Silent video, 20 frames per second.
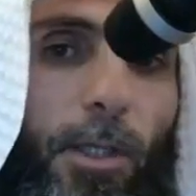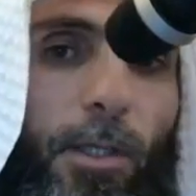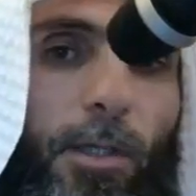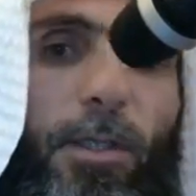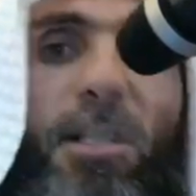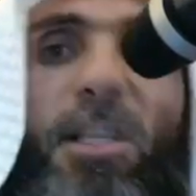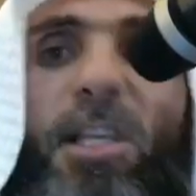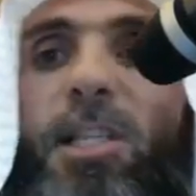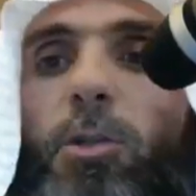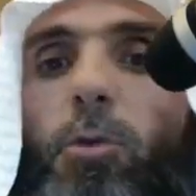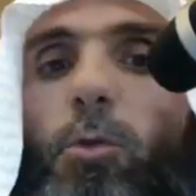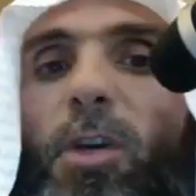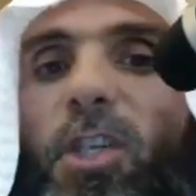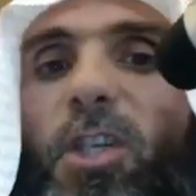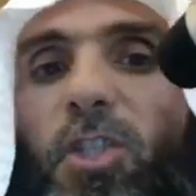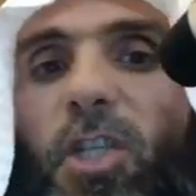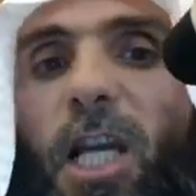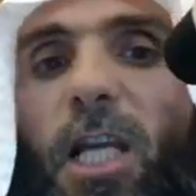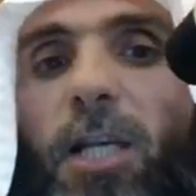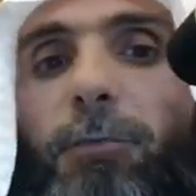This is to
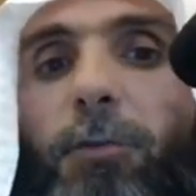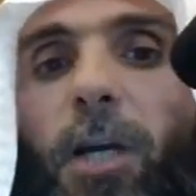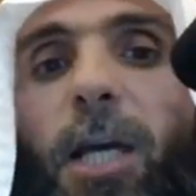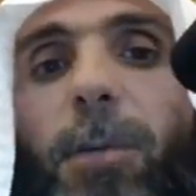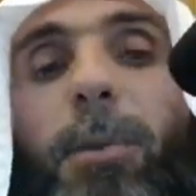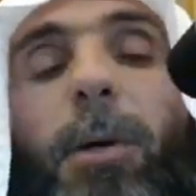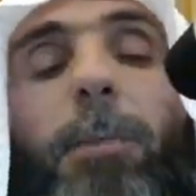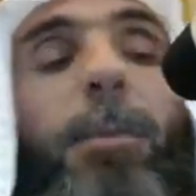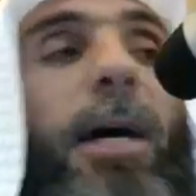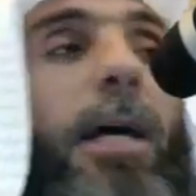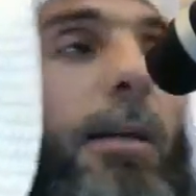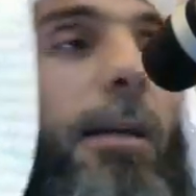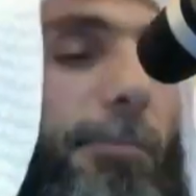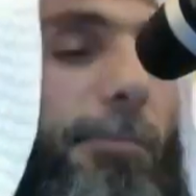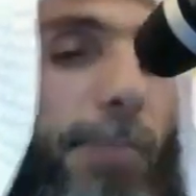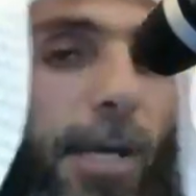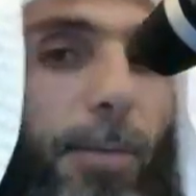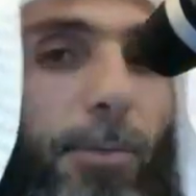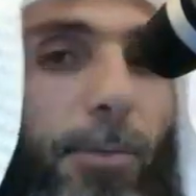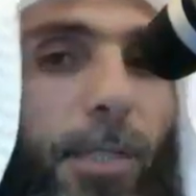exchange for him a better
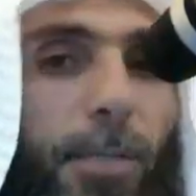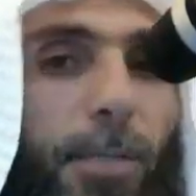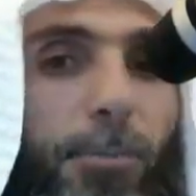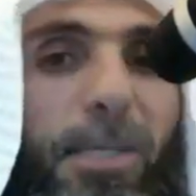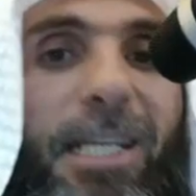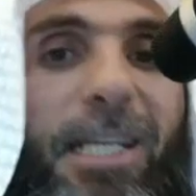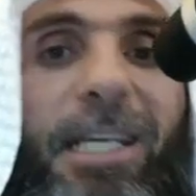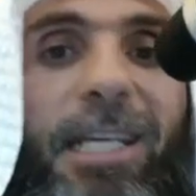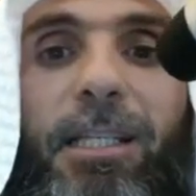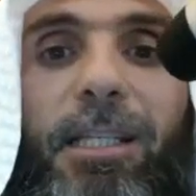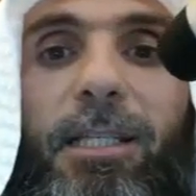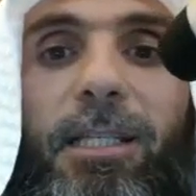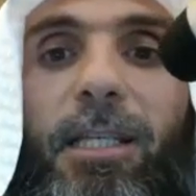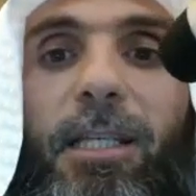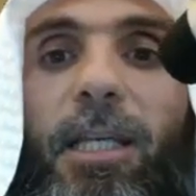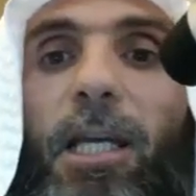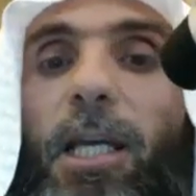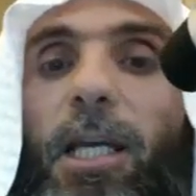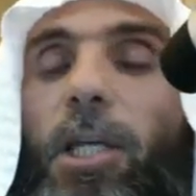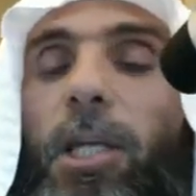family,
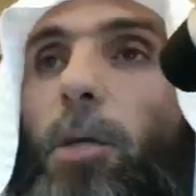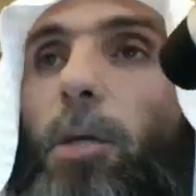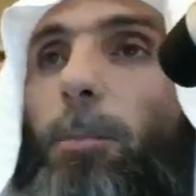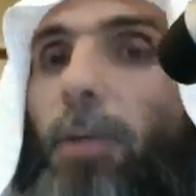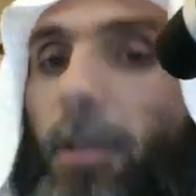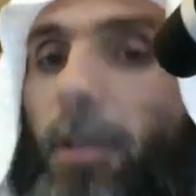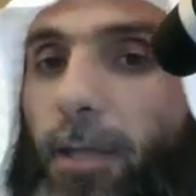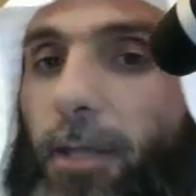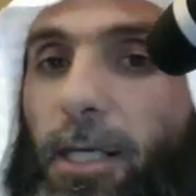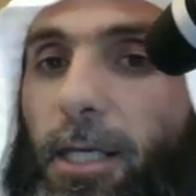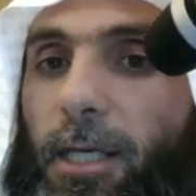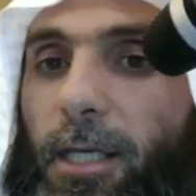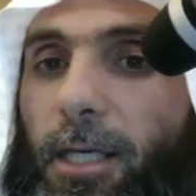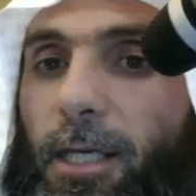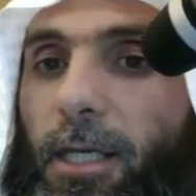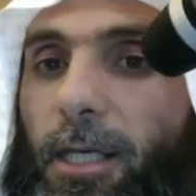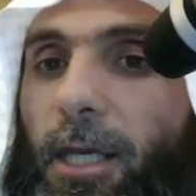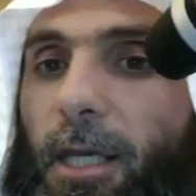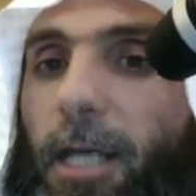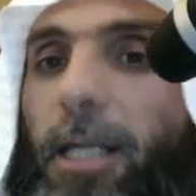meaning in nobility
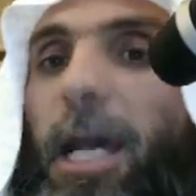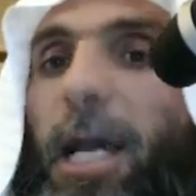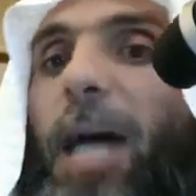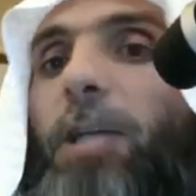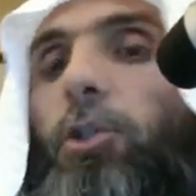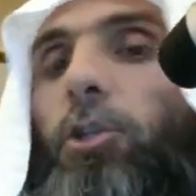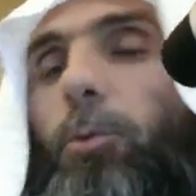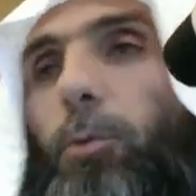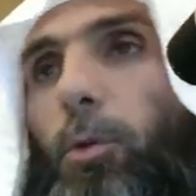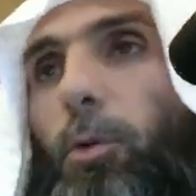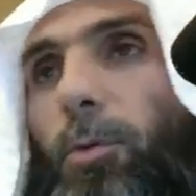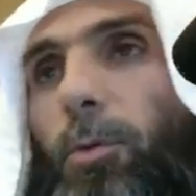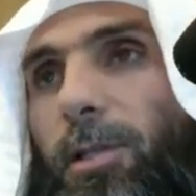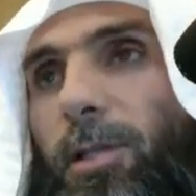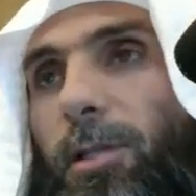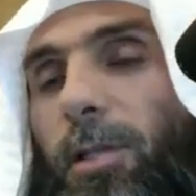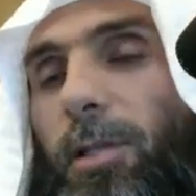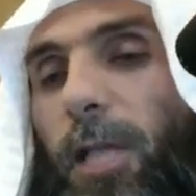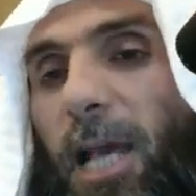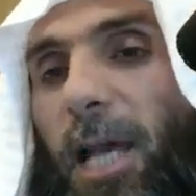and
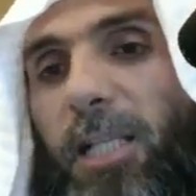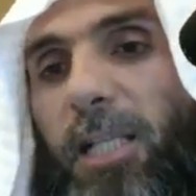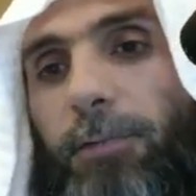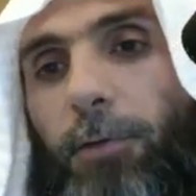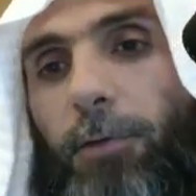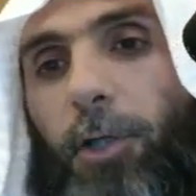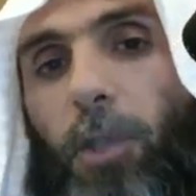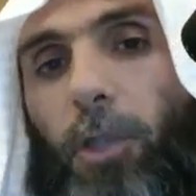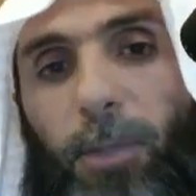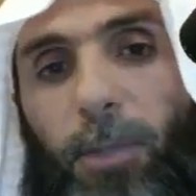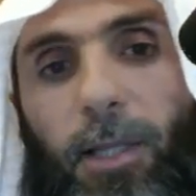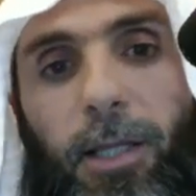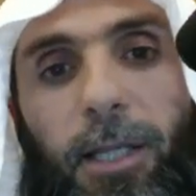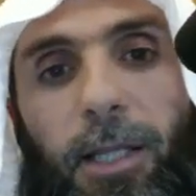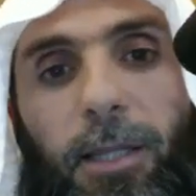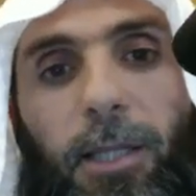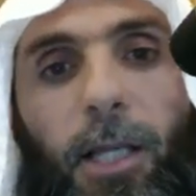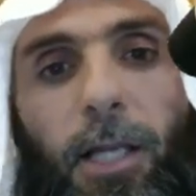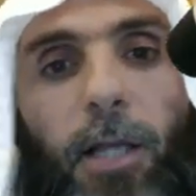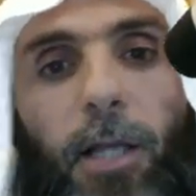attributes. As for nobility,
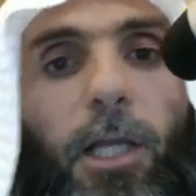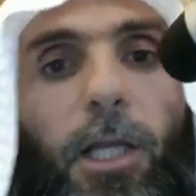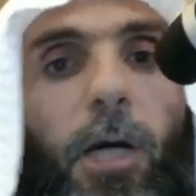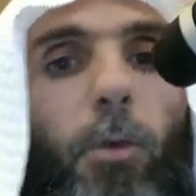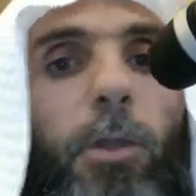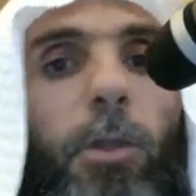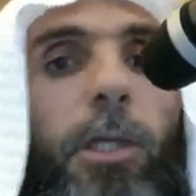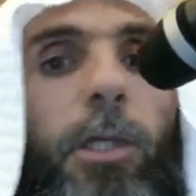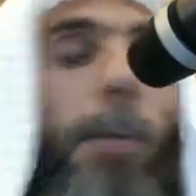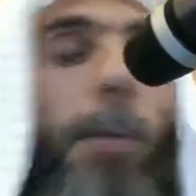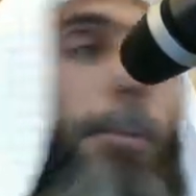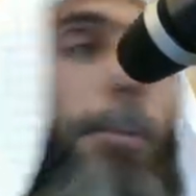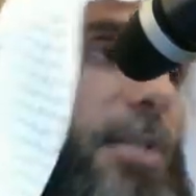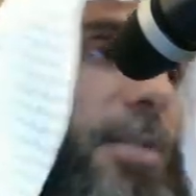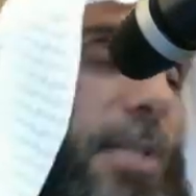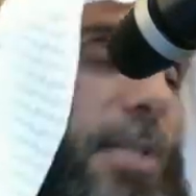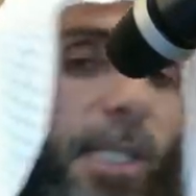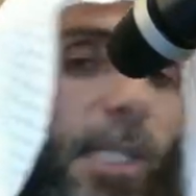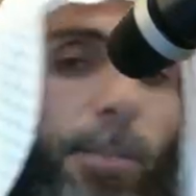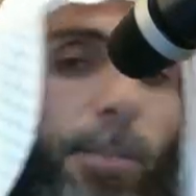then Allah will
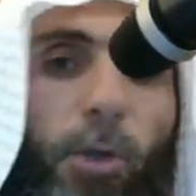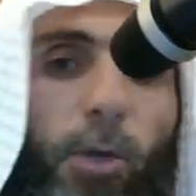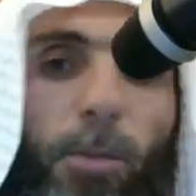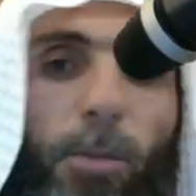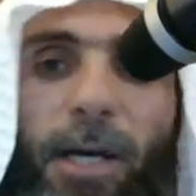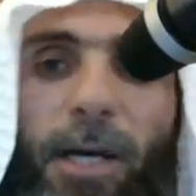compensate him with